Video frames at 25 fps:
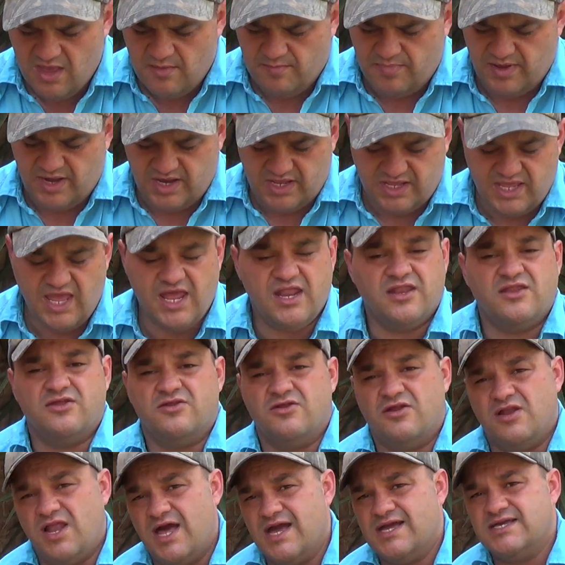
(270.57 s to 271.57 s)
But again,
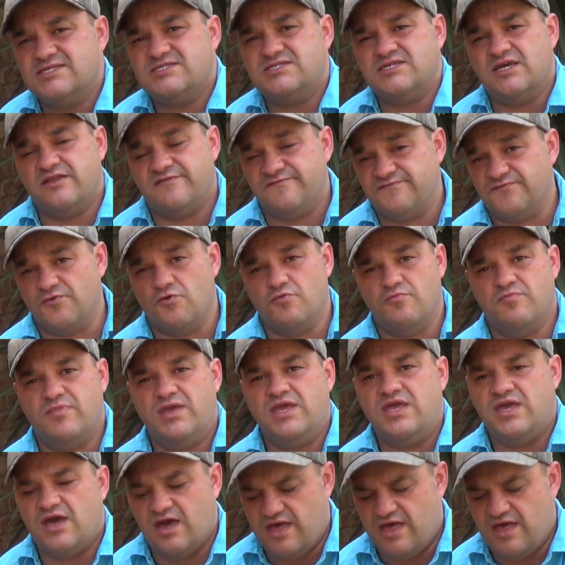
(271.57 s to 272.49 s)
like I said, for me,